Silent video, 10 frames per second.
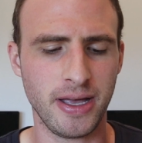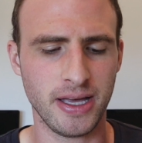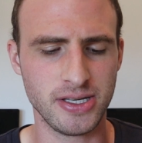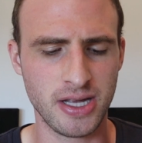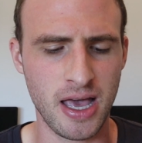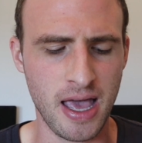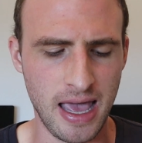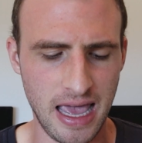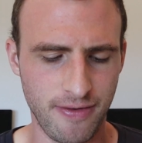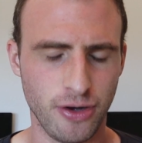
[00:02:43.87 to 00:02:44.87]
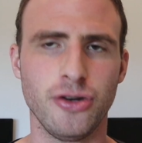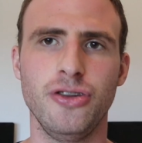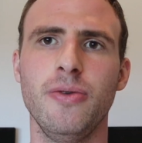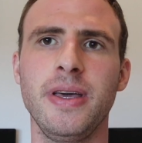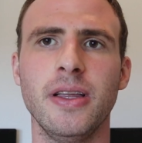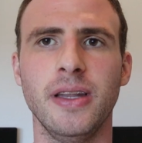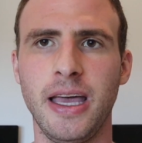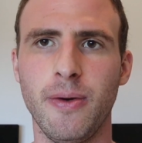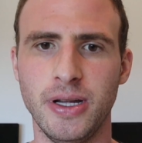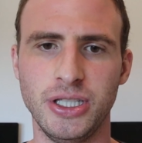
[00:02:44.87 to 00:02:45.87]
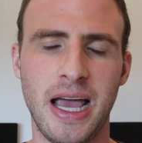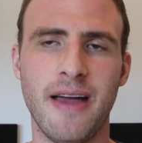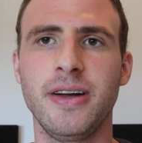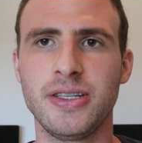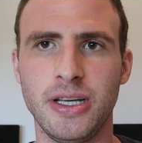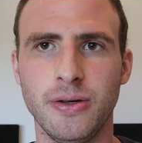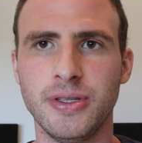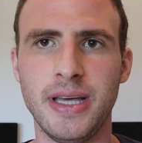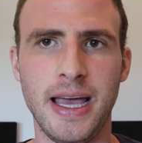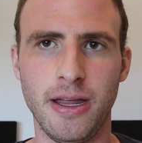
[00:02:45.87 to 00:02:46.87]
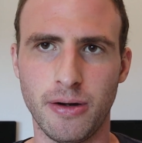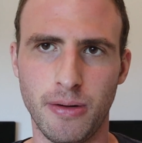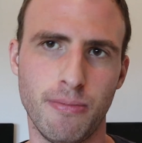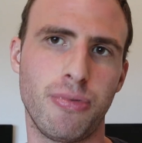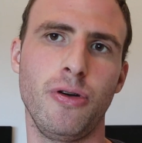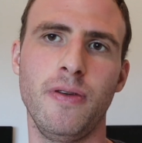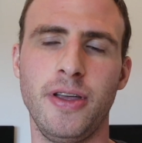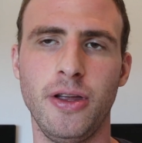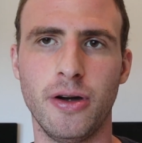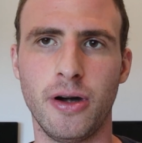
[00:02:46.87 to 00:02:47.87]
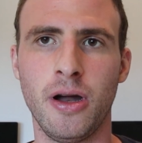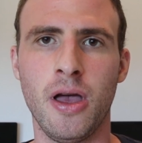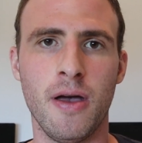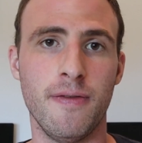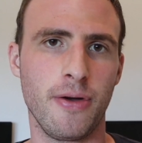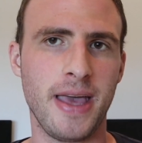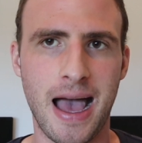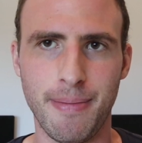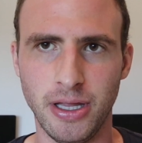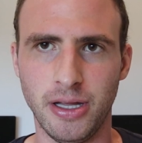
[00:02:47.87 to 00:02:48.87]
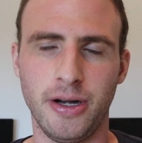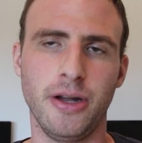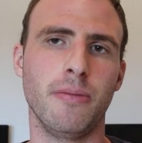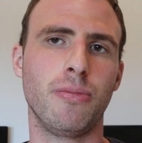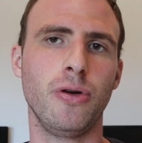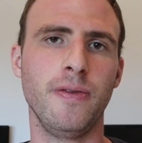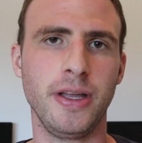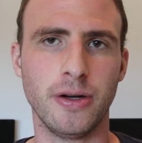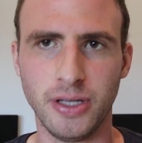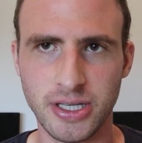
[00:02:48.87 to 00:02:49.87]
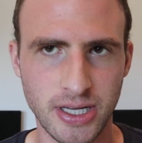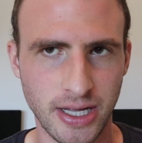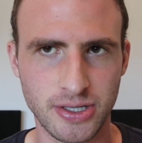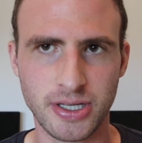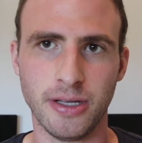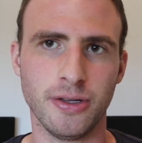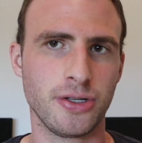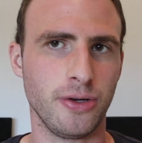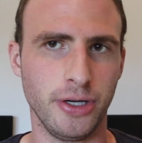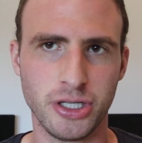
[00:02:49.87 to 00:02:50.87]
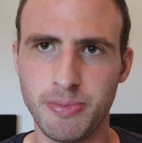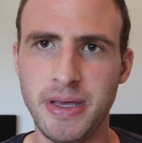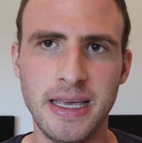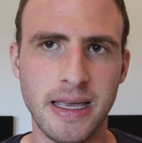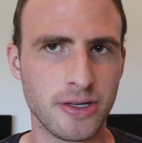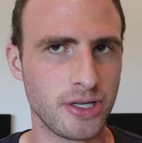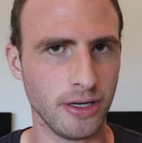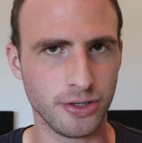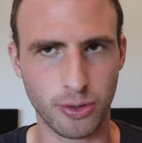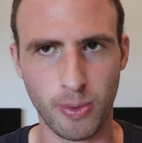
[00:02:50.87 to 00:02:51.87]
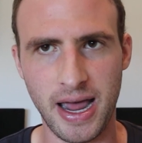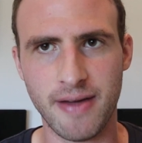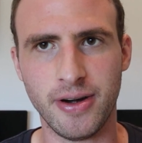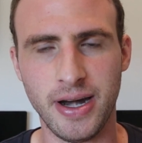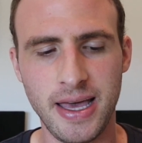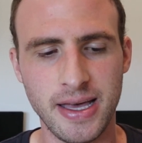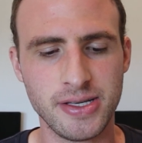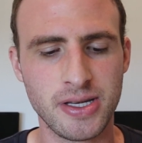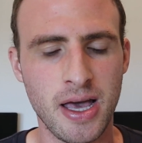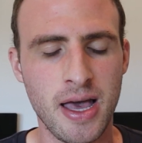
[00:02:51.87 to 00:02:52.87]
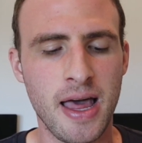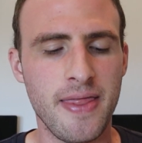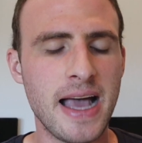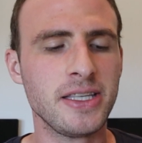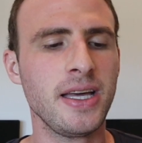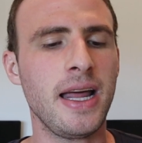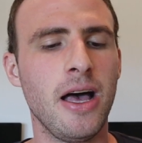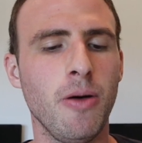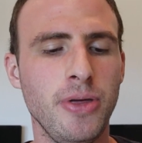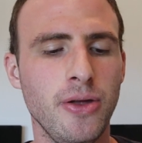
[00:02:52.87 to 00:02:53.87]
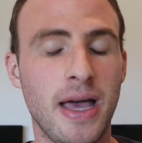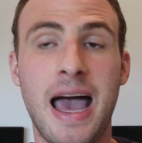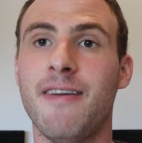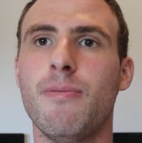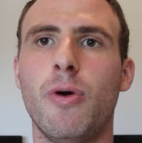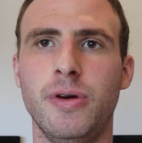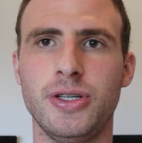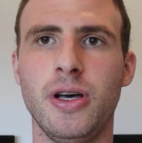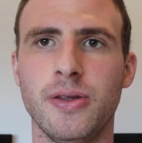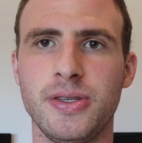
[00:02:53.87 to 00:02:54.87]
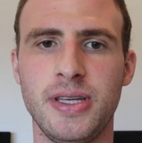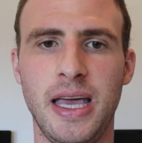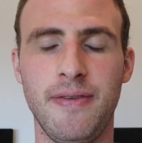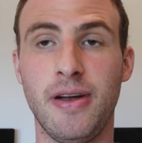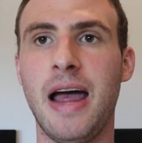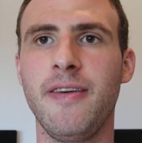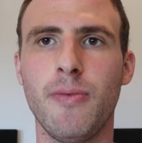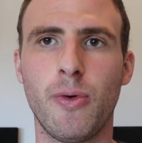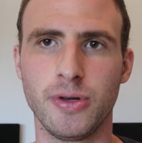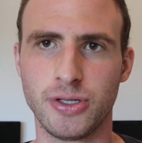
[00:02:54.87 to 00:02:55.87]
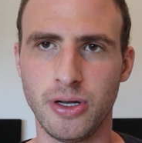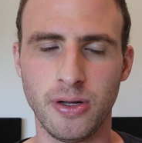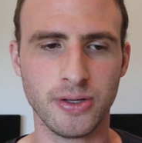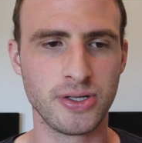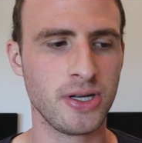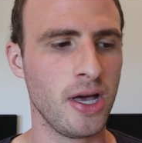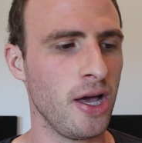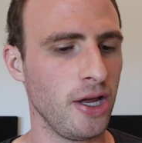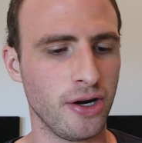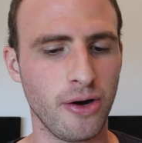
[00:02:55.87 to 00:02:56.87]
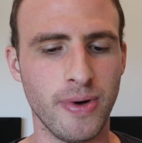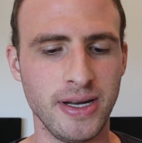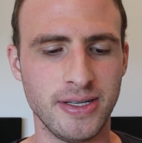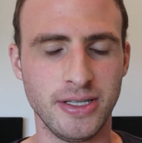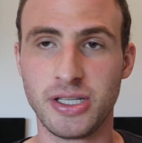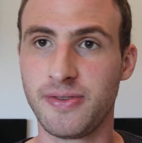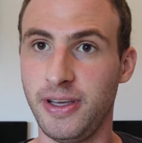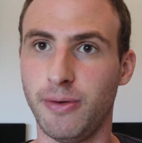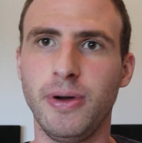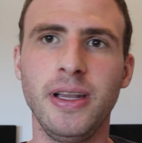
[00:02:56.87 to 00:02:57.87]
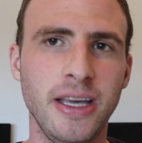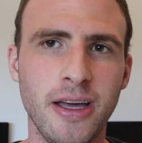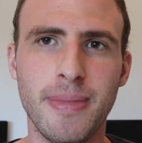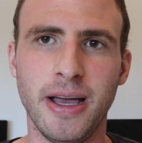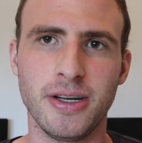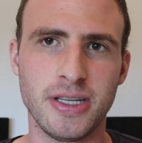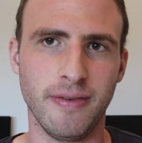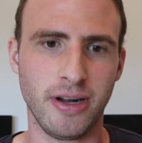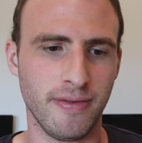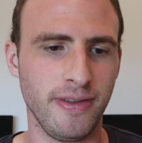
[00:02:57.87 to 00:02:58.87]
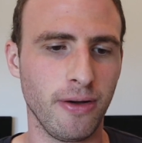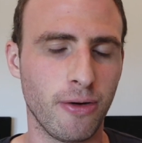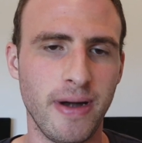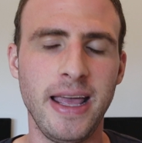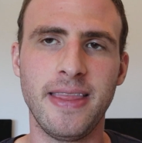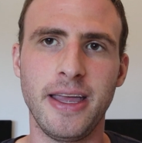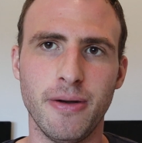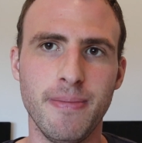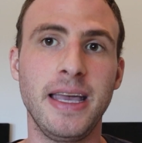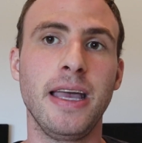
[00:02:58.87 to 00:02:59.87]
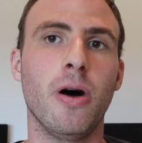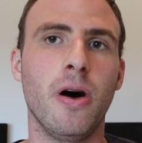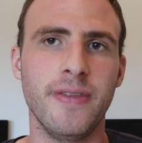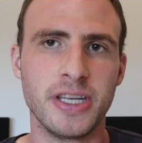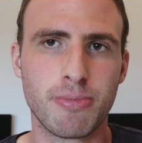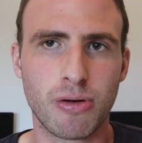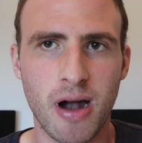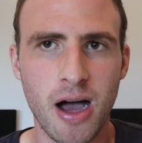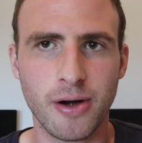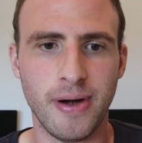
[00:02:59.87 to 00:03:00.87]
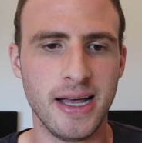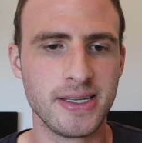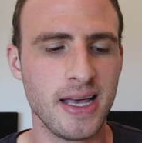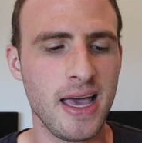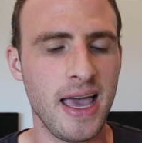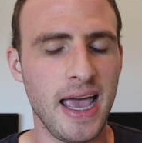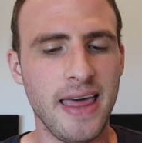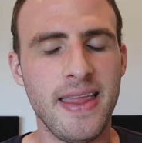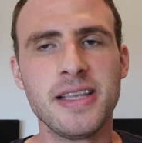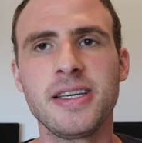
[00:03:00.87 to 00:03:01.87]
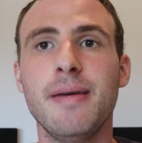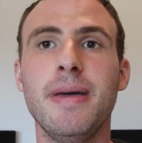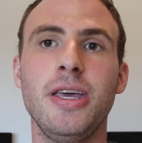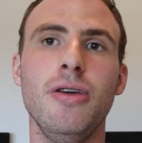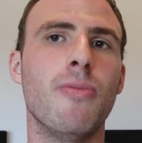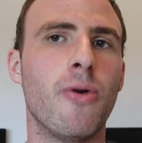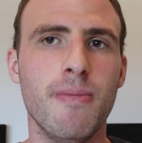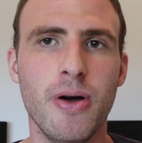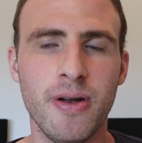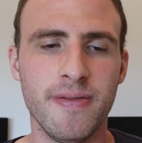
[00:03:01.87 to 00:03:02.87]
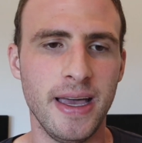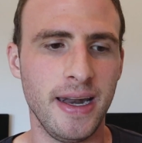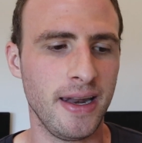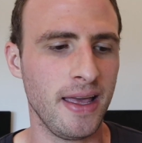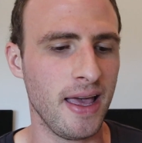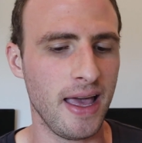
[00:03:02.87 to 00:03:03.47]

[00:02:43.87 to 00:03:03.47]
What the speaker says: Because if you're doing the language every single day, you're improving your vocabulary, you're improving your listening skills or your speaking skills or whatever it is, that's going to help you to have more results. And if you're having more results, you're going to just feel really good about yourself. You're going to feel great that you're making all of this progress. And that's going to make you more motivated.